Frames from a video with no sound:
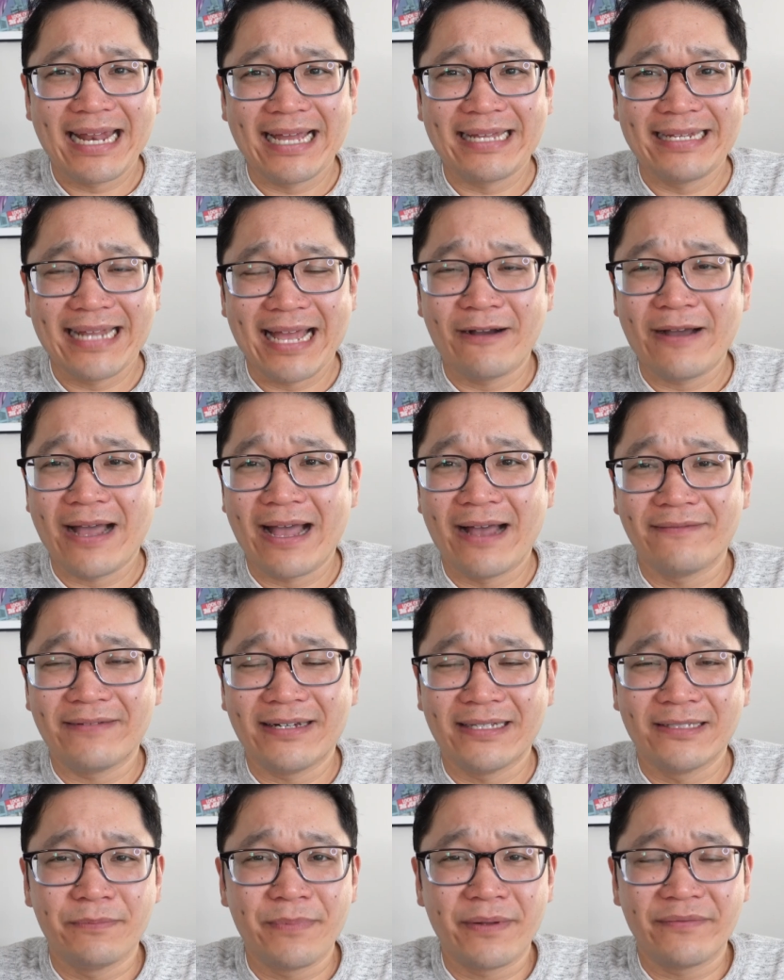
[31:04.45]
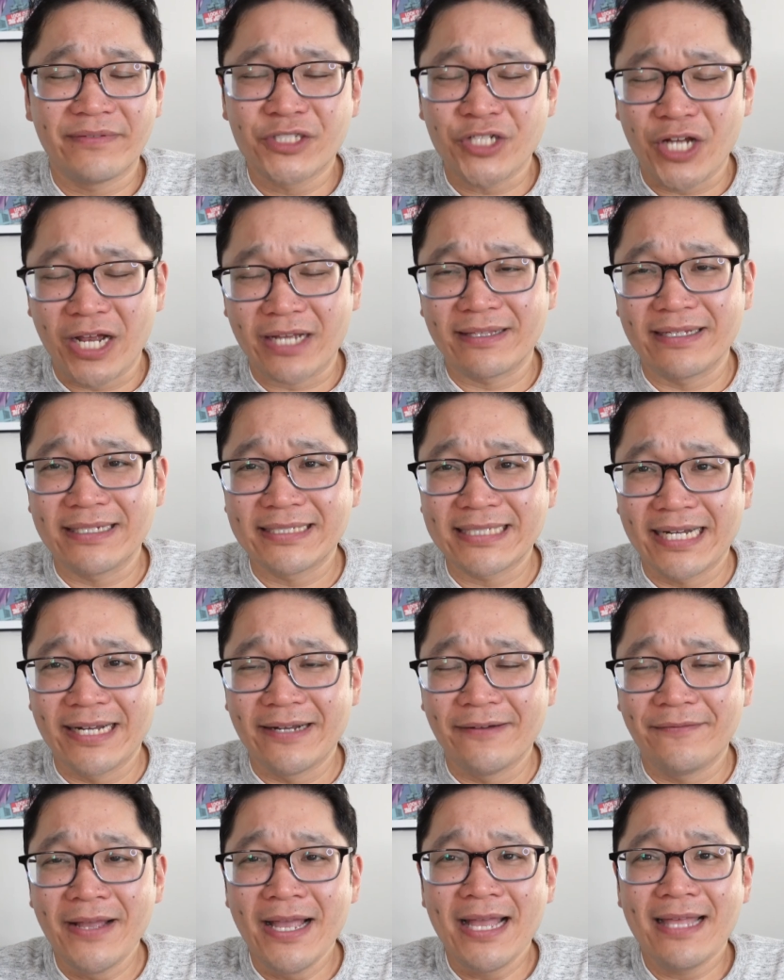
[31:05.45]
I now have a little bit of a checklist
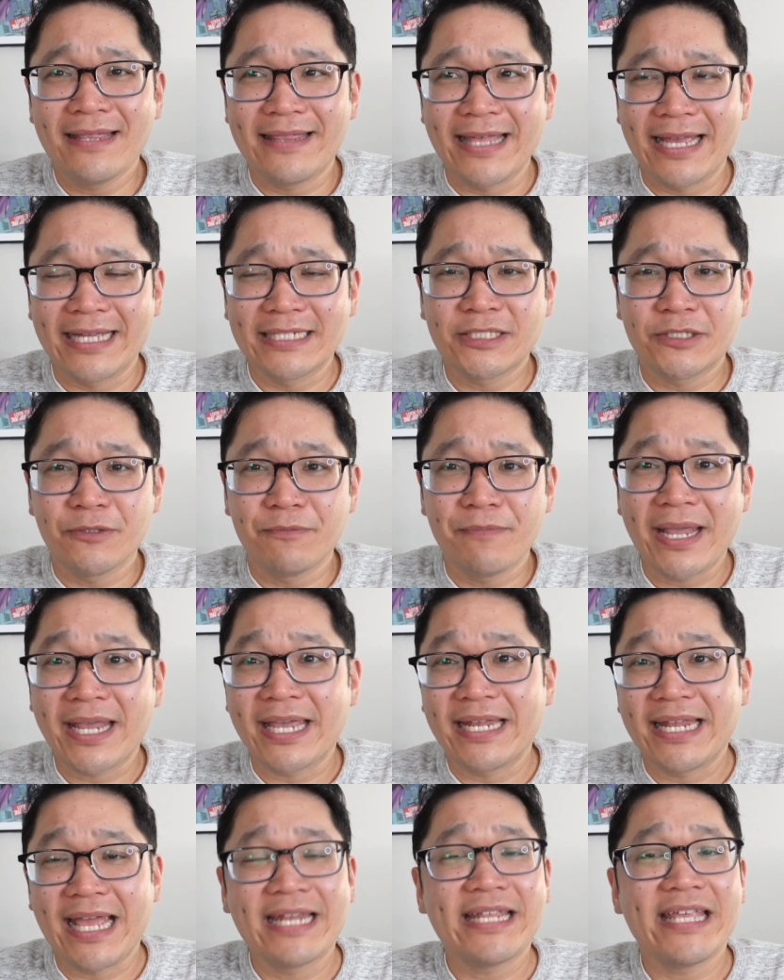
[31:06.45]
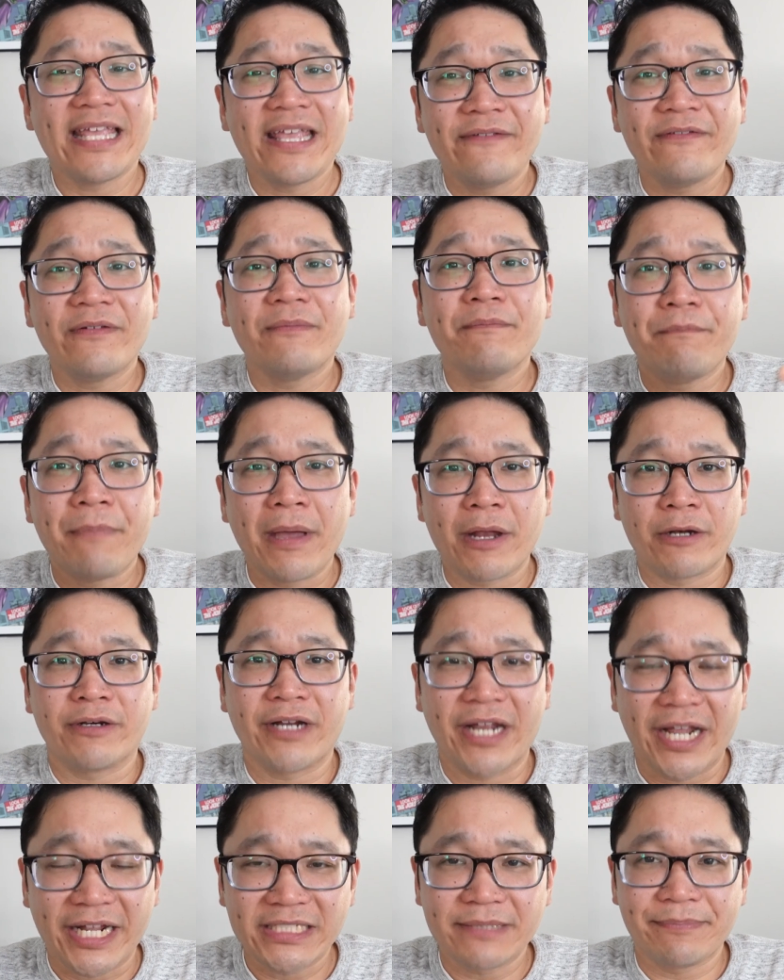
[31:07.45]
of things to make it an even better
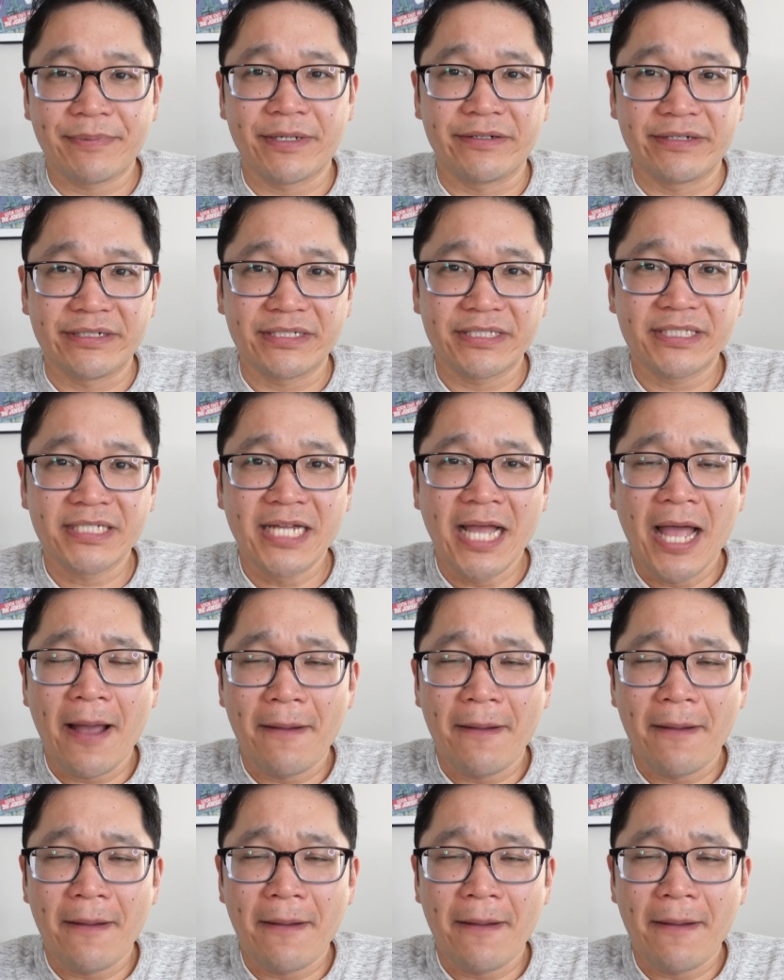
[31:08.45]
experience.